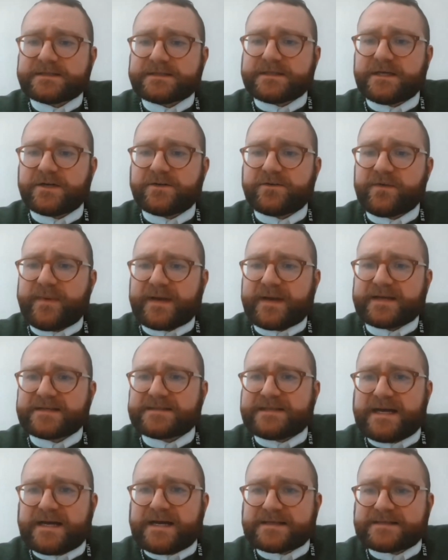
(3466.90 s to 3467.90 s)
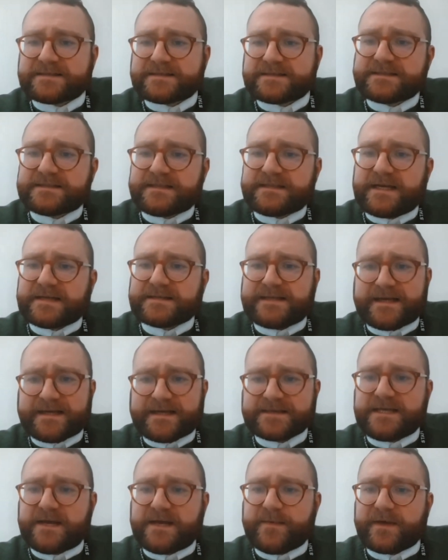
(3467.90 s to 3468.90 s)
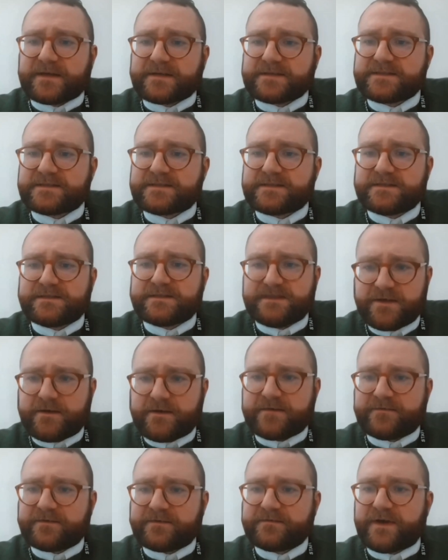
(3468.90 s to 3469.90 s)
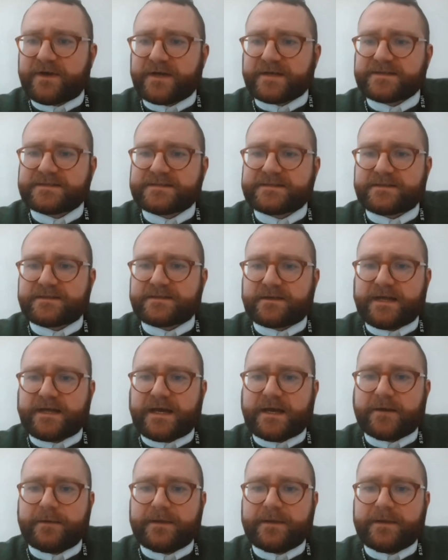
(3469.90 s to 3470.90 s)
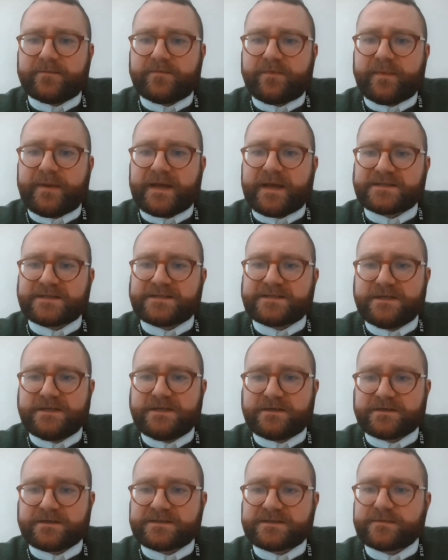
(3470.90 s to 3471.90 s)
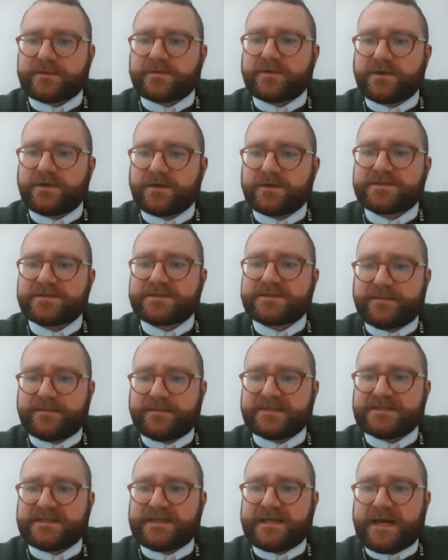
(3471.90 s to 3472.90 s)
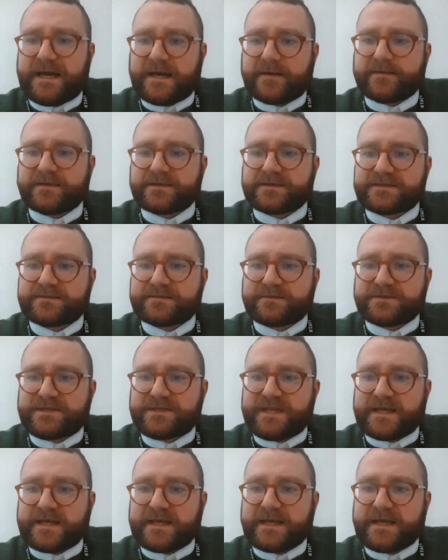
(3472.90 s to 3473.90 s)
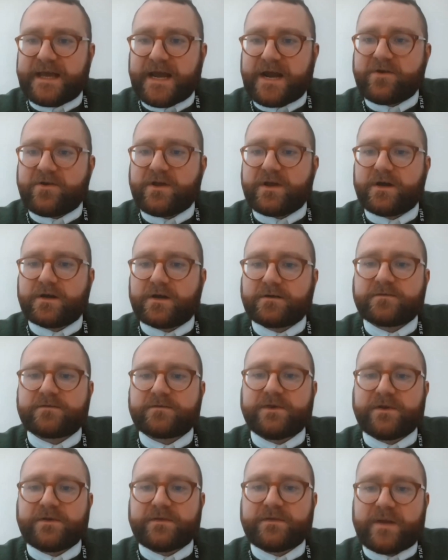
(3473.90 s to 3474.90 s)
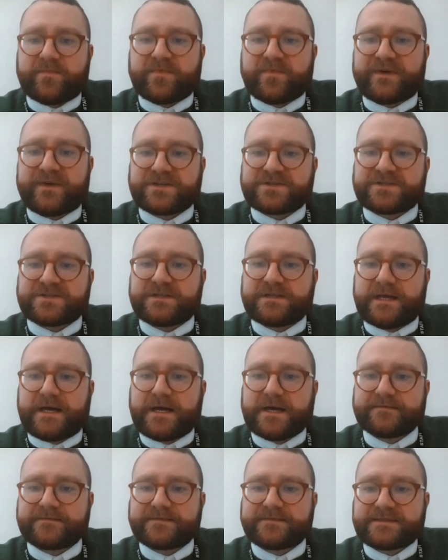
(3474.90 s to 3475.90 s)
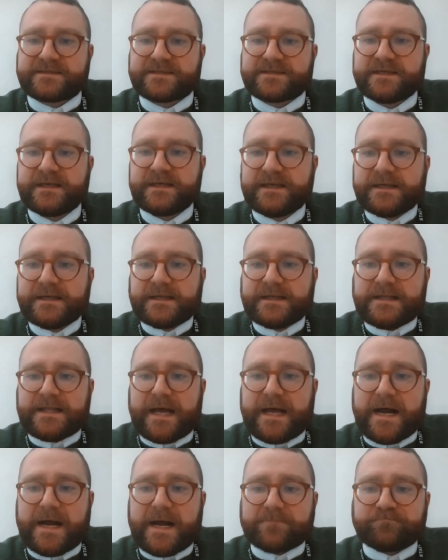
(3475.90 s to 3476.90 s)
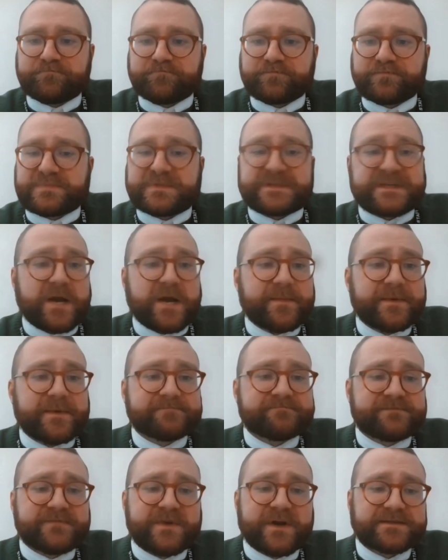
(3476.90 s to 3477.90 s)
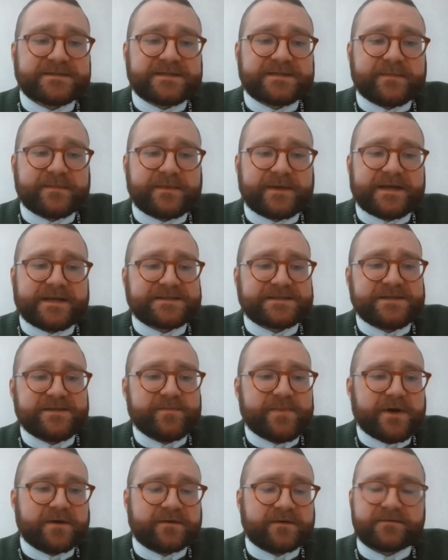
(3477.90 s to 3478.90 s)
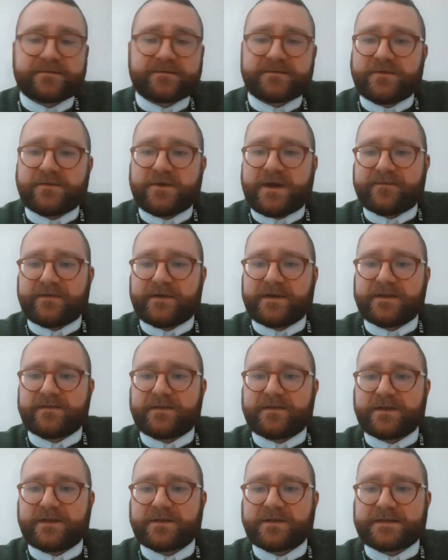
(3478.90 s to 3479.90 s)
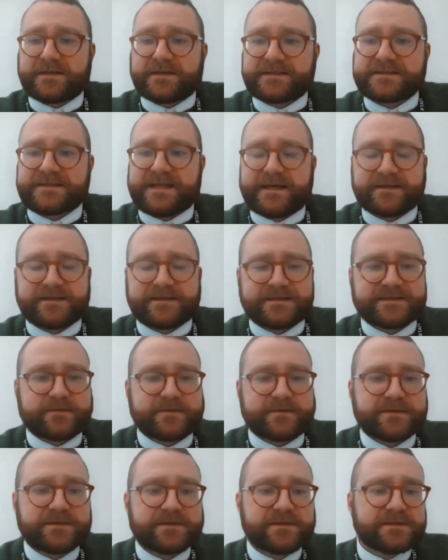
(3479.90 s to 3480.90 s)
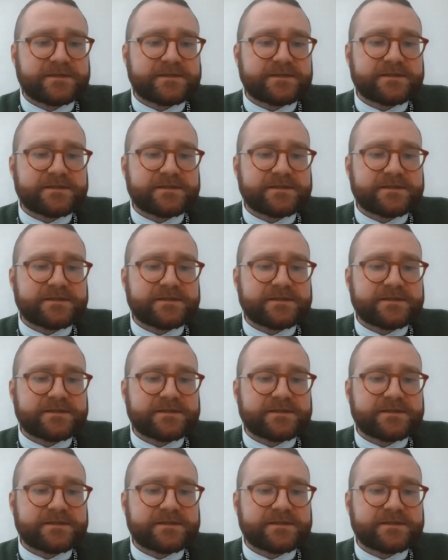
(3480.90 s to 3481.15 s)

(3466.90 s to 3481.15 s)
So Rebecca's asked, as academics, do you have advice on how we can prepare students with good CPD habits which they can carry on through their professional lives? Simon, Rosie, I'm going to ask you both if you have anything you'd like to say on this one.